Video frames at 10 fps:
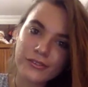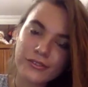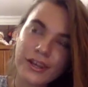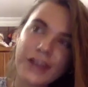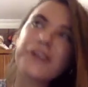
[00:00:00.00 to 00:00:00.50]

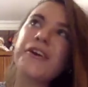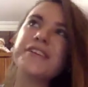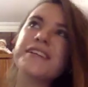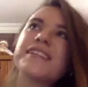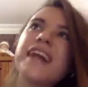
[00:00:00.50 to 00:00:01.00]
I don't know, it
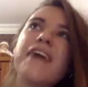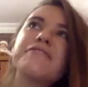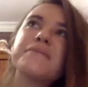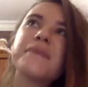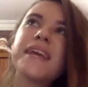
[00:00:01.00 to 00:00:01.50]
doesn't have
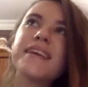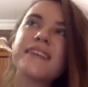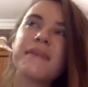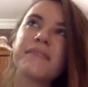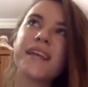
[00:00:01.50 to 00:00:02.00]
to be
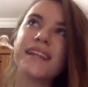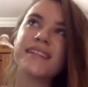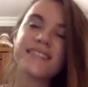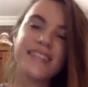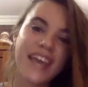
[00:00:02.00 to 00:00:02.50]
something
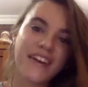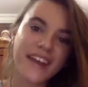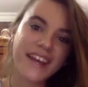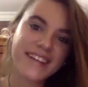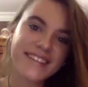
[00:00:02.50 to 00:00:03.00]
that's
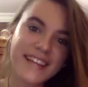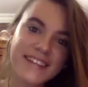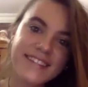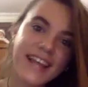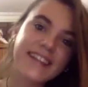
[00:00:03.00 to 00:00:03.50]
scary in a
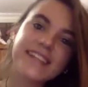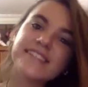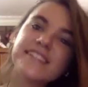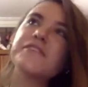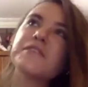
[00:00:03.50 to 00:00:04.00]
sense. Like, there's a
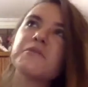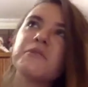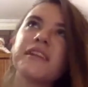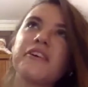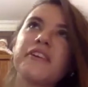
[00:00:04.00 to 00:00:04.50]
difference
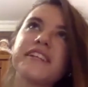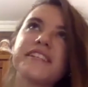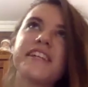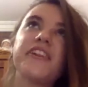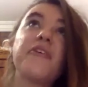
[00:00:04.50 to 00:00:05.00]
between loneliness
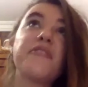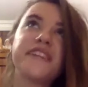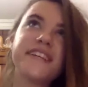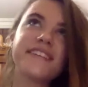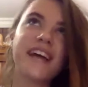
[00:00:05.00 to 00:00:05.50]
and
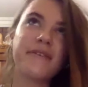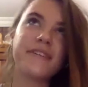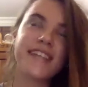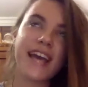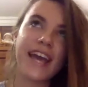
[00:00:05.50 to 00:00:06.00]
aloneness, I
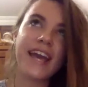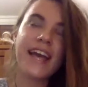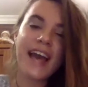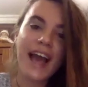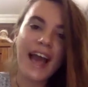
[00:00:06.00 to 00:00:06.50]
would say.
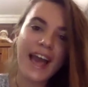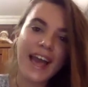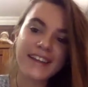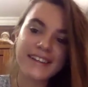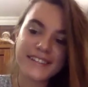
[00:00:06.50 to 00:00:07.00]

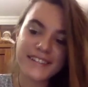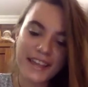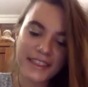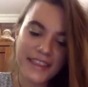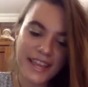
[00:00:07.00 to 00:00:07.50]
And
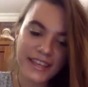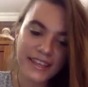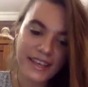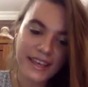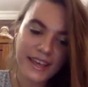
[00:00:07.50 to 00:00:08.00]
I think,
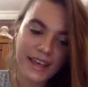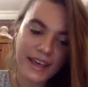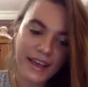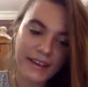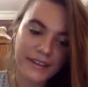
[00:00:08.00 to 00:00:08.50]

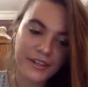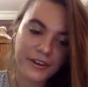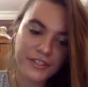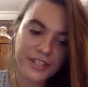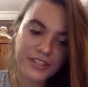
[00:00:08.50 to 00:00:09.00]

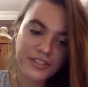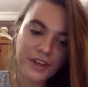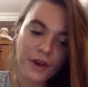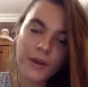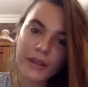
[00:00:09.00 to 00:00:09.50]
just
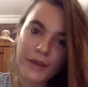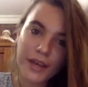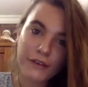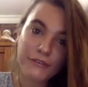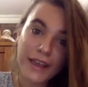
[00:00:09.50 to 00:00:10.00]
knowing where
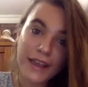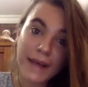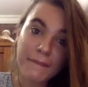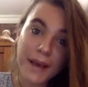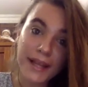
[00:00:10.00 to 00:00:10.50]
to find
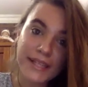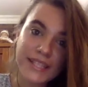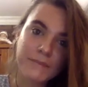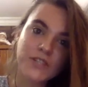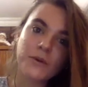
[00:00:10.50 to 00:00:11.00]
that
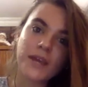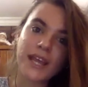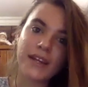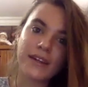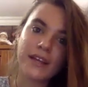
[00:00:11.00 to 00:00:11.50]
balance between